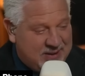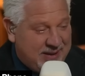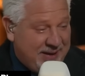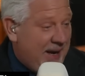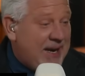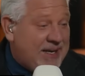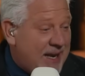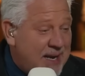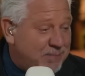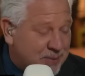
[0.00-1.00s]
and
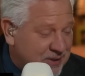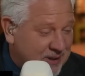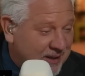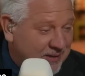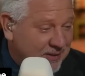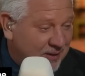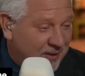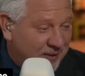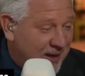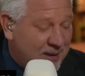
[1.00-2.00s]
88%
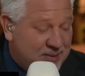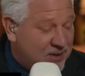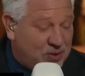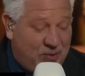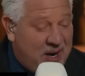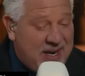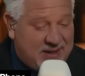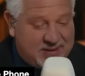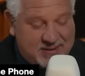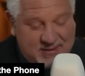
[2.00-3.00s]
on them is
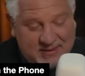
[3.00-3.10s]
great?